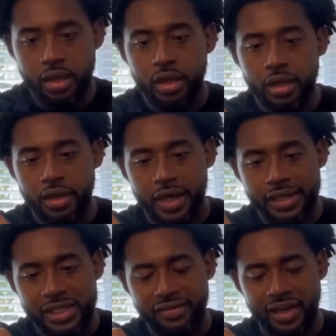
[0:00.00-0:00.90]
and see if I
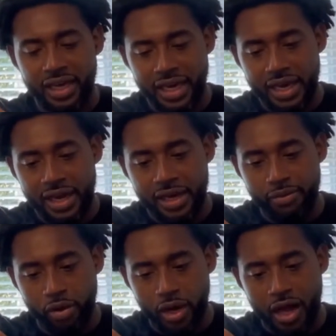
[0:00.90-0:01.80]
get any more
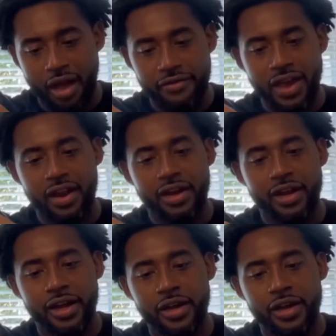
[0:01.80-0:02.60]
coffee out of there.